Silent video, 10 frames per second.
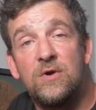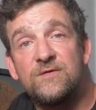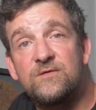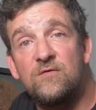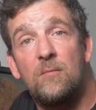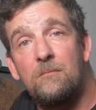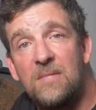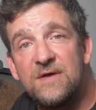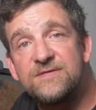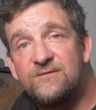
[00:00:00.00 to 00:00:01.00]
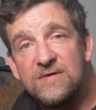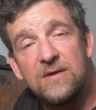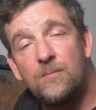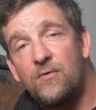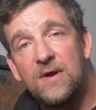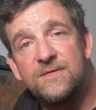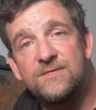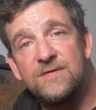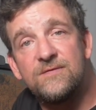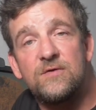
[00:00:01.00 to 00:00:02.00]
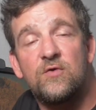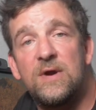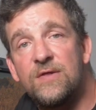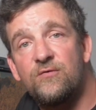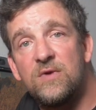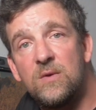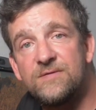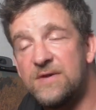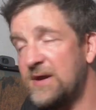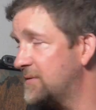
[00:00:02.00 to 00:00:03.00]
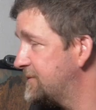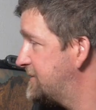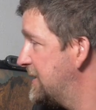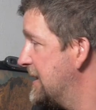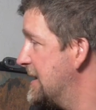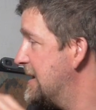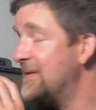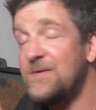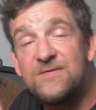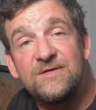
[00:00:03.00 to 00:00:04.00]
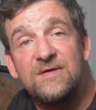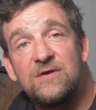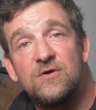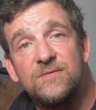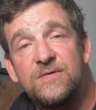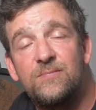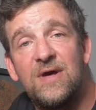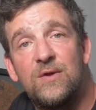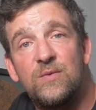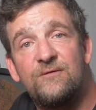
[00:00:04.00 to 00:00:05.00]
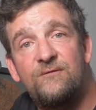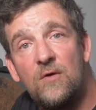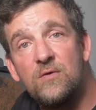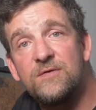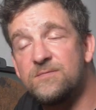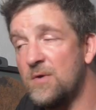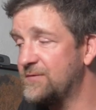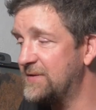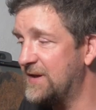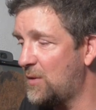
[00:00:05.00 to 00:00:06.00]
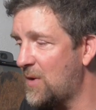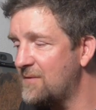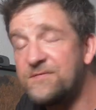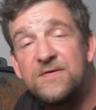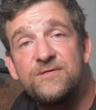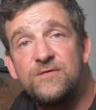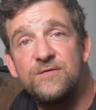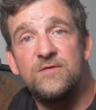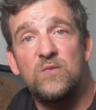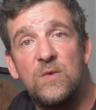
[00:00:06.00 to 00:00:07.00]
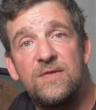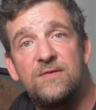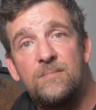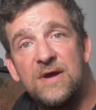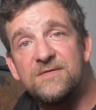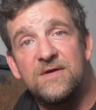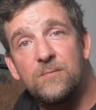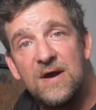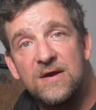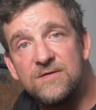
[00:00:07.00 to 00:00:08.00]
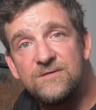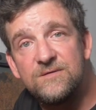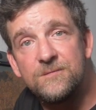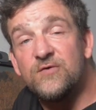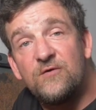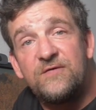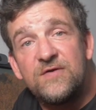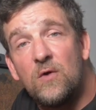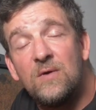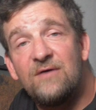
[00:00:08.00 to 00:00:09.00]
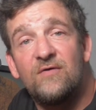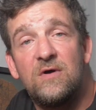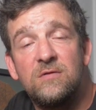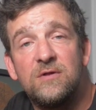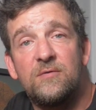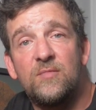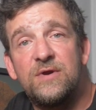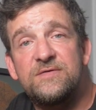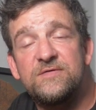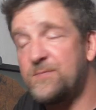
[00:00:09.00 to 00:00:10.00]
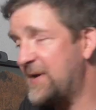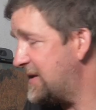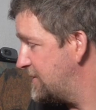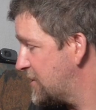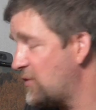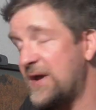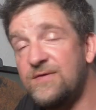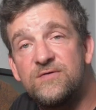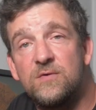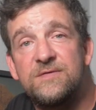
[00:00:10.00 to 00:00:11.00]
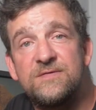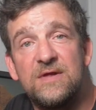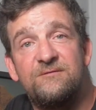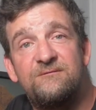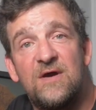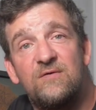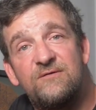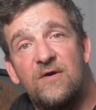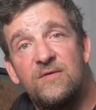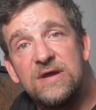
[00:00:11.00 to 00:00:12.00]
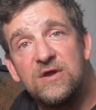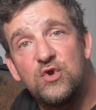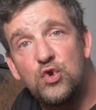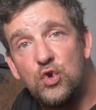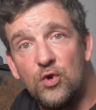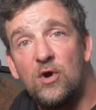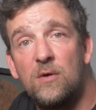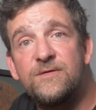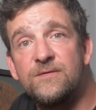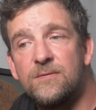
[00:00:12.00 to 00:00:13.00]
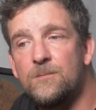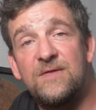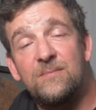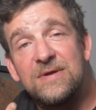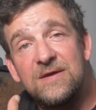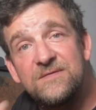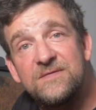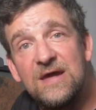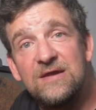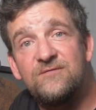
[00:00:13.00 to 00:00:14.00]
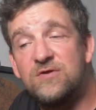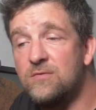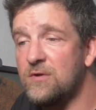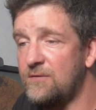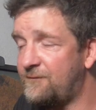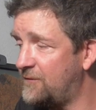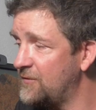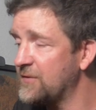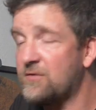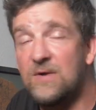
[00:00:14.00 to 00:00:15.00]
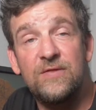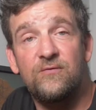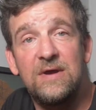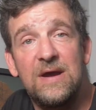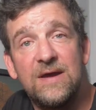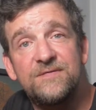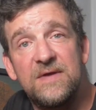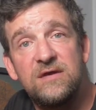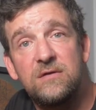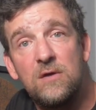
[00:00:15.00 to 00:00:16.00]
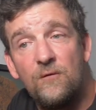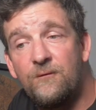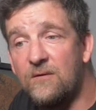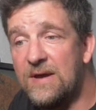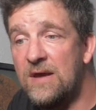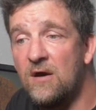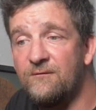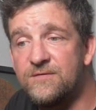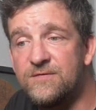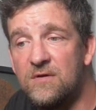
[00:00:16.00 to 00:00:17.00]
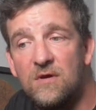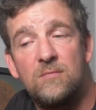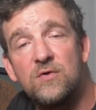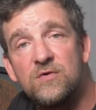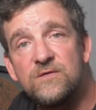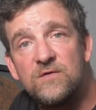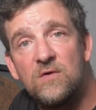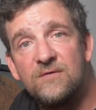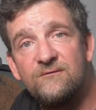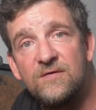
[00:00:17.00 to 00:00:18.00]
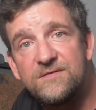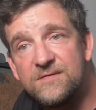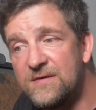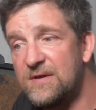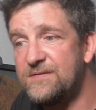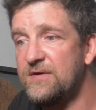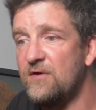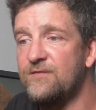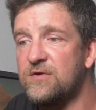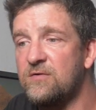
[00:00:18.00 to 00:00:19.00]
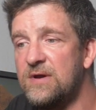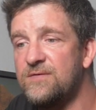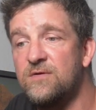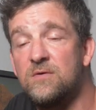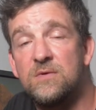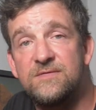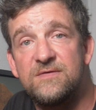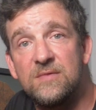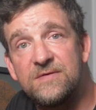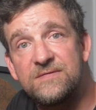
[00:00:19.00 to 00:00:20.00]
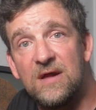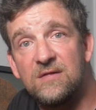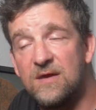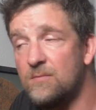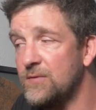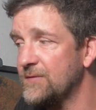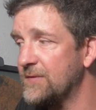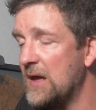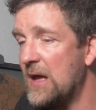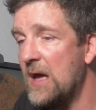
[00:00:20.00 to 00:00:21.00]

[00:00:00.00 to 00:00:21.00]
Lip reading: has dropped massively in price since the Crane 3 was announced, and this actually comes supplied with a focus motor now, whereas this doesn't with the basic package. So if you don't have a whole lot of money to spend, the Crane 2 is still a very, very good option. That being said, if you can afford the Crane 3, I'd say go for it. It offers a lot more control and versatility over the Crane 2 and similar style gimbals.